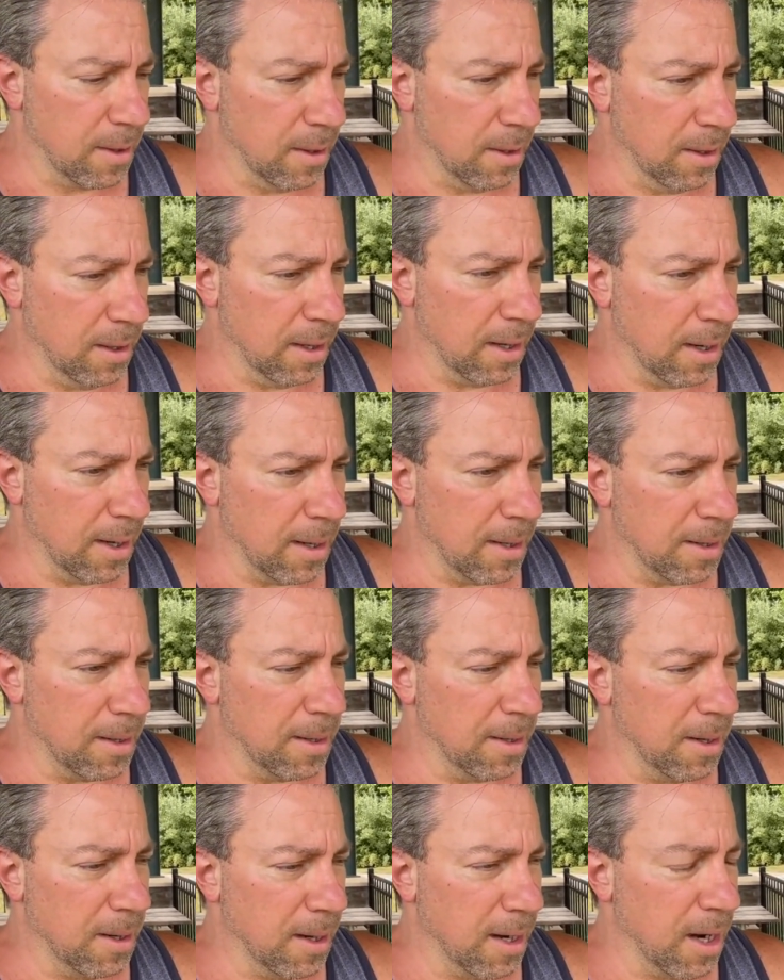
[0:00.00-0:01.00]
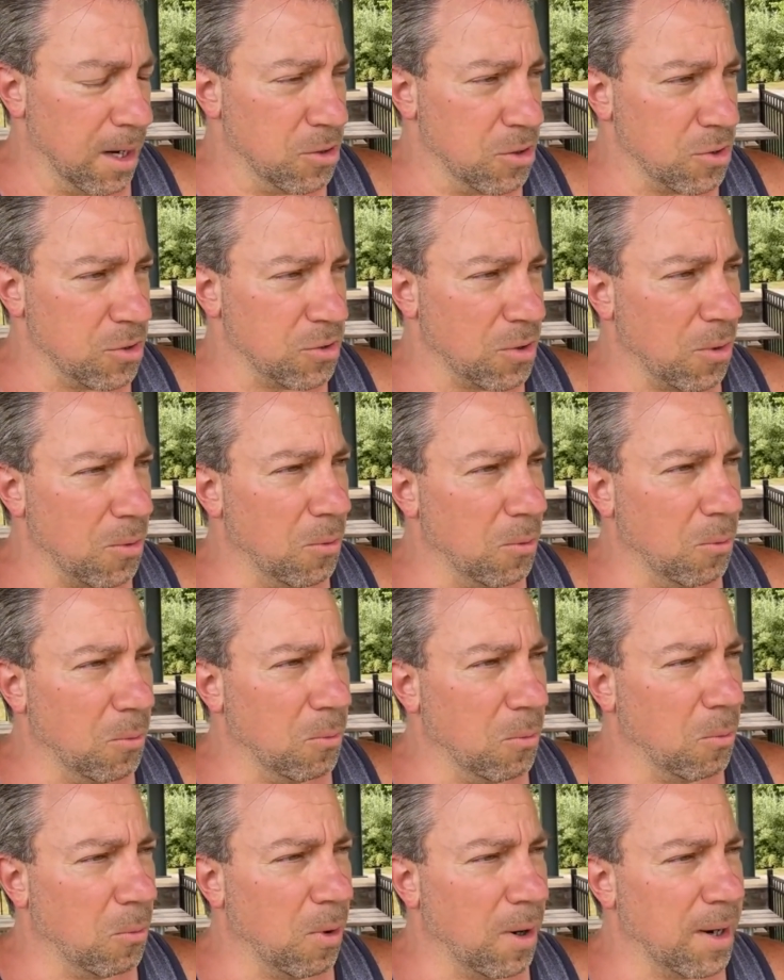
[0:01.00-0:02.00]
And I just don't
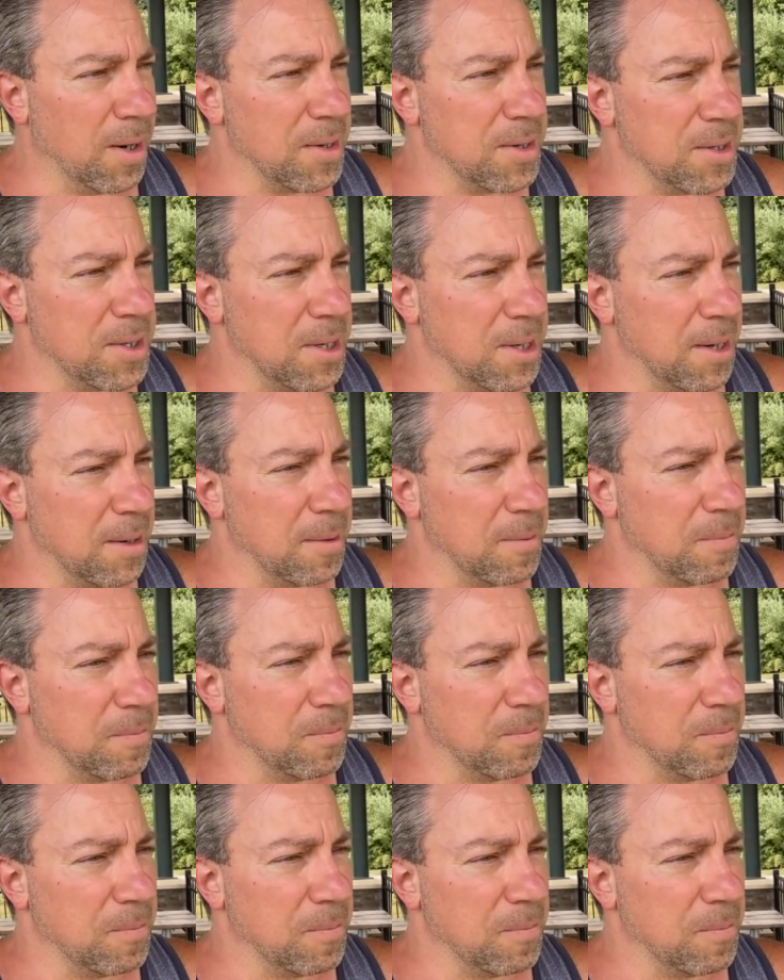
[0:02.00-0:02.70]
want to